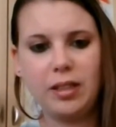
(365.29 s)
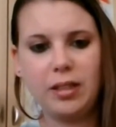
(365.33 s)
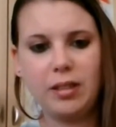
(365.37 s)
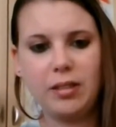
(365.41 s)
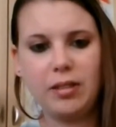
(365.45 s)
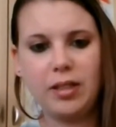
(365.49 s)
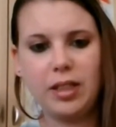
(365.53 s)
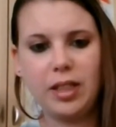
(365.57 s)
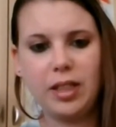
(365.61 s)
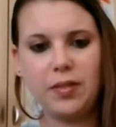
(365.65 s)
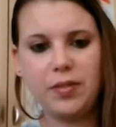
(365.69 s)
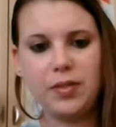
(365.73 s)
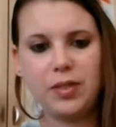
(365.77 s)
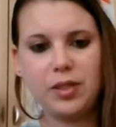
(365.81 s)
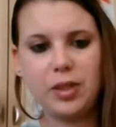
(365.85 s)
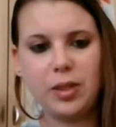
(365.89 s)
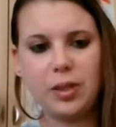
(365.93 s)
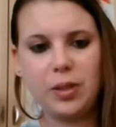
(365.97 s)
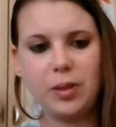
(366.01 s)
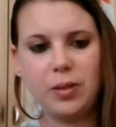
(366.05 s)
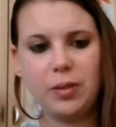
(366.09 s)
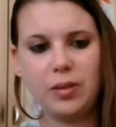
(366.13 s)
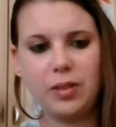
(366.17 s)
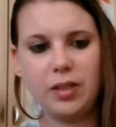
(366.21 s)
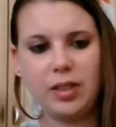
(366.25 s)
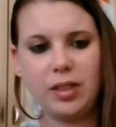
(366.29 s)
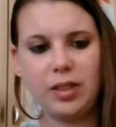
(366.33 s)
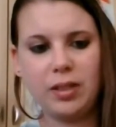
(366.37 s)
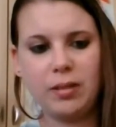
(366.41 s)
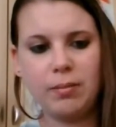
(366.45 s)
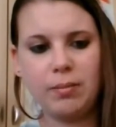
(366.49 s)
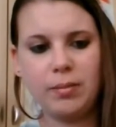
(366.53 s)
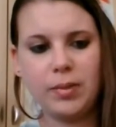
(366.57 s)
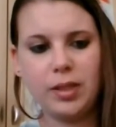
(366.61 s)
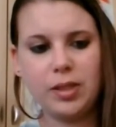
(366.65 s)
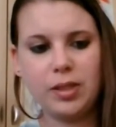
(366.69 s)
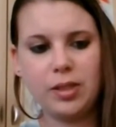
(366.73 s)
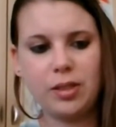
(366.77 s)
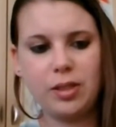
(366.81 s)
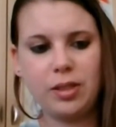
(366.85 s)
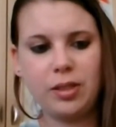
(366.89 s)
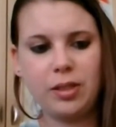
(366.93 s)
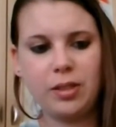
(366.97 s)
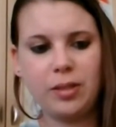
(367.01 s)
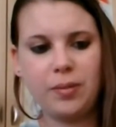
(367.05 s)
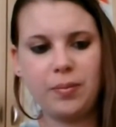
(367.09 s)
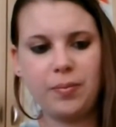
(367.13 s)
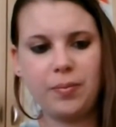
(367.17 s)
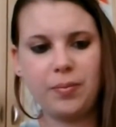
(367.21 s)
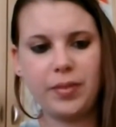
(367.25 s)
gravestone in the
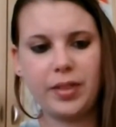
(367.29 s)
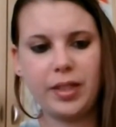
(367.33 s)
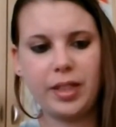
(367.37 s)
middle,